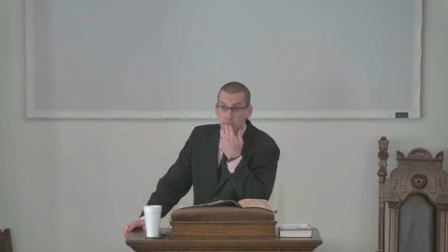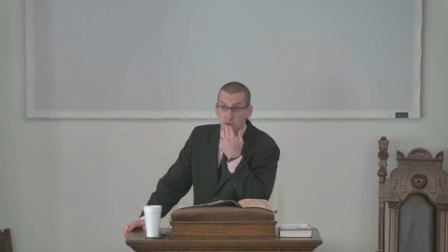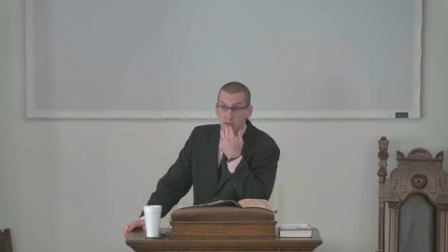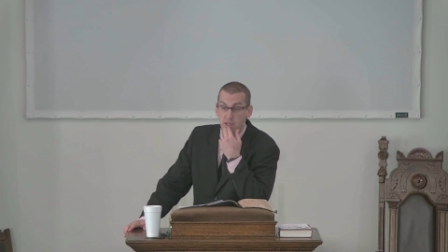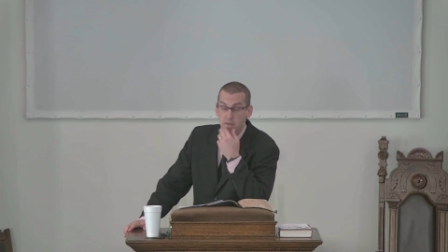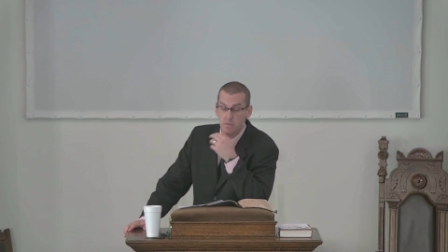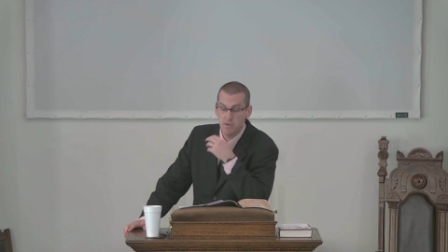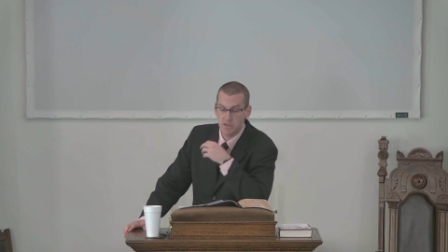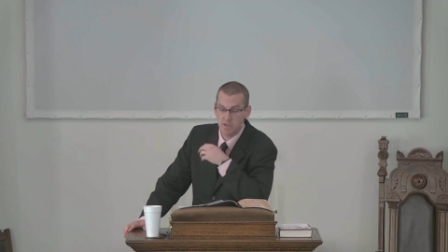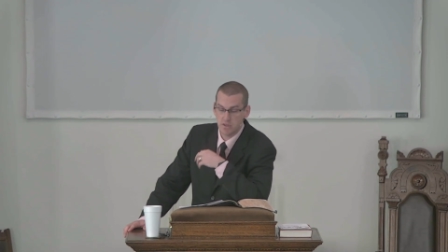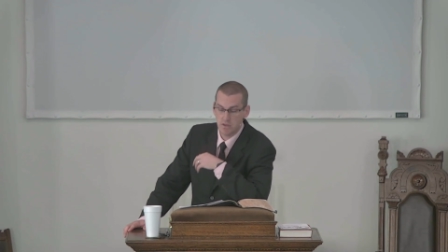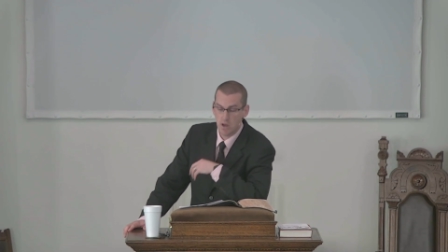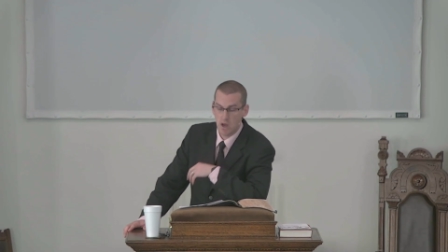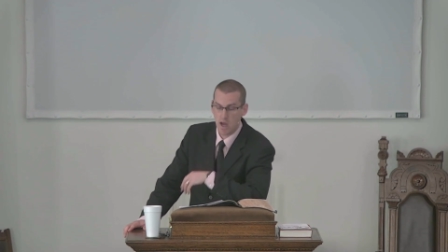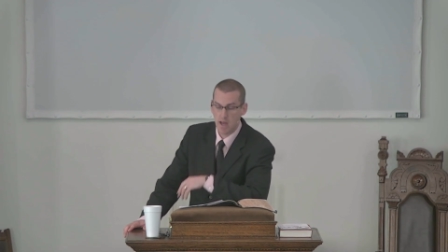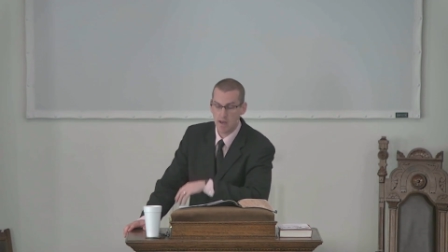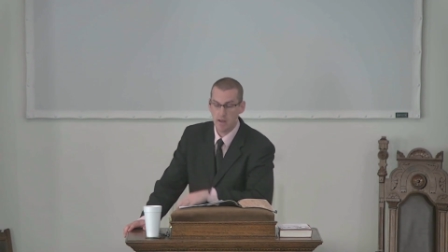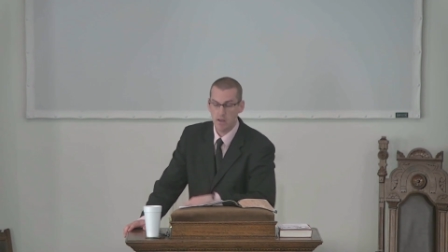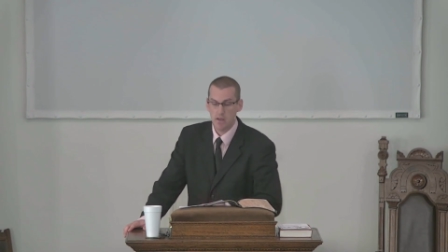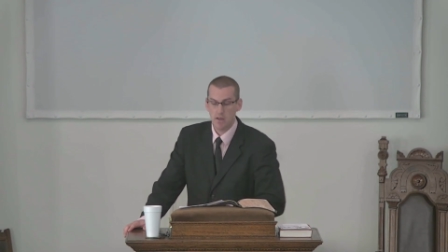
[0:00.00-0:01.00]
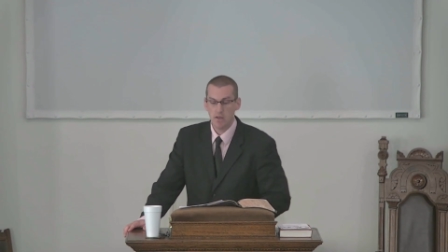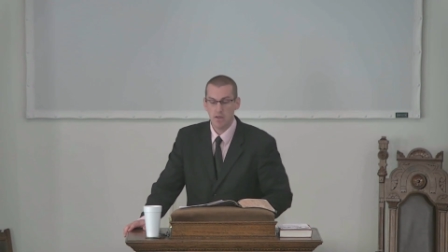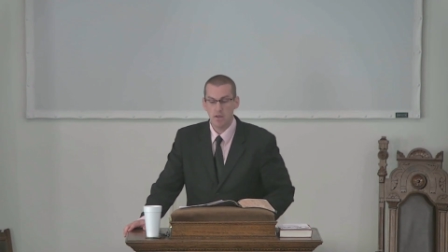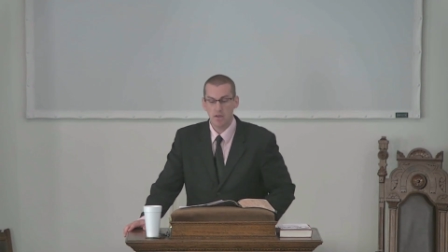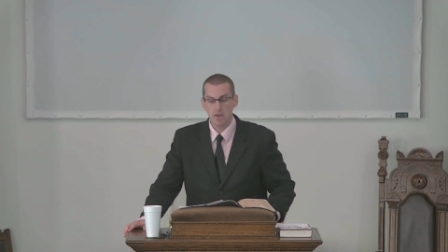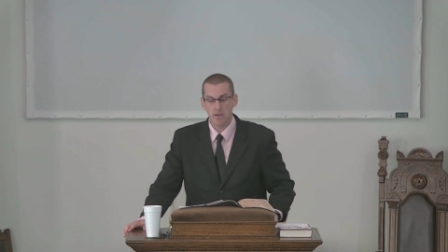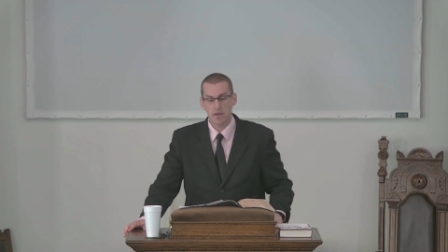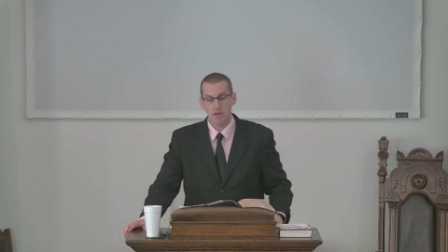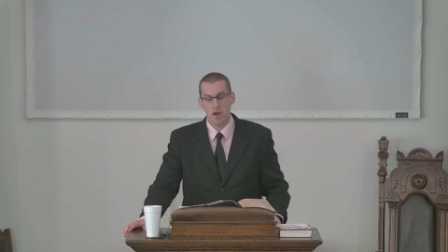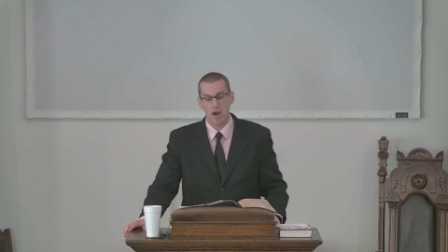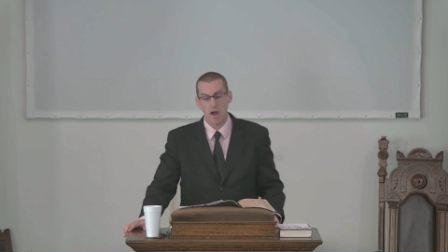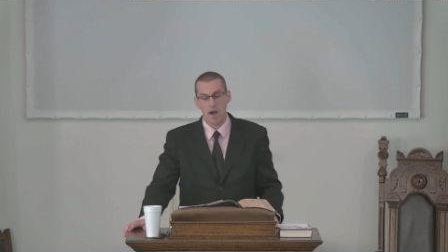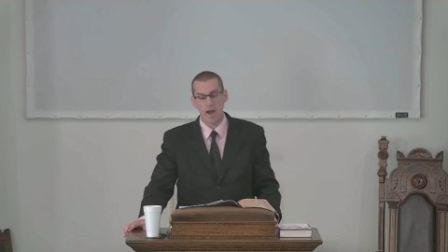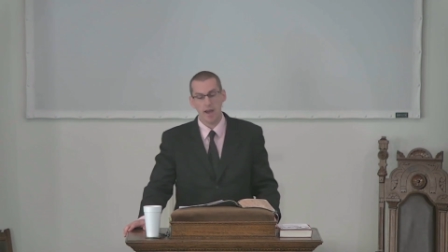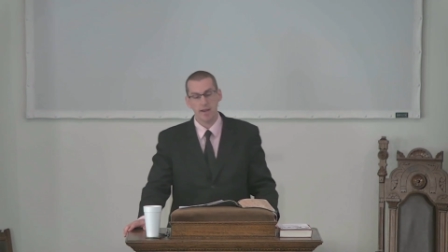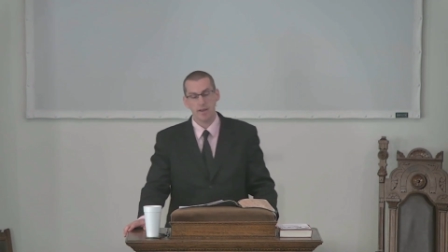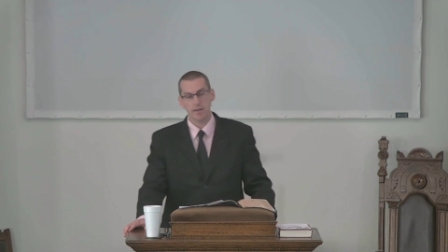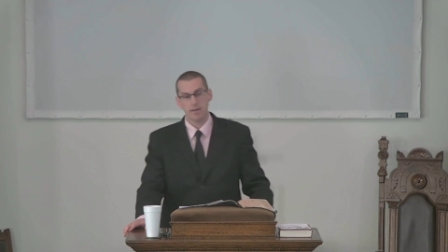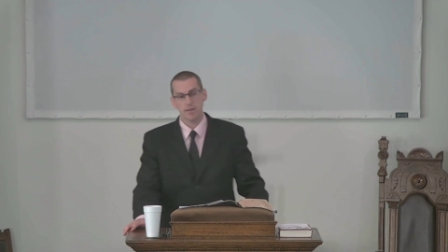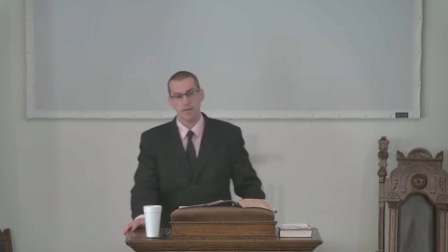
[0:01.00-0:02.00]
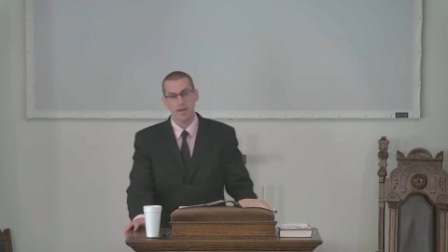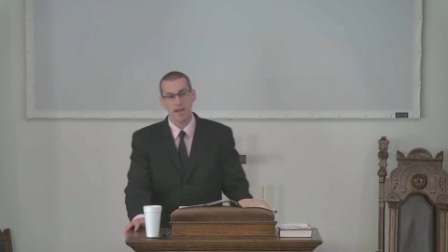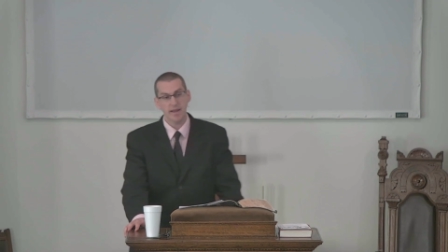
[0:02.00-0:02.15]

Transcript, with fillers: but he was not God.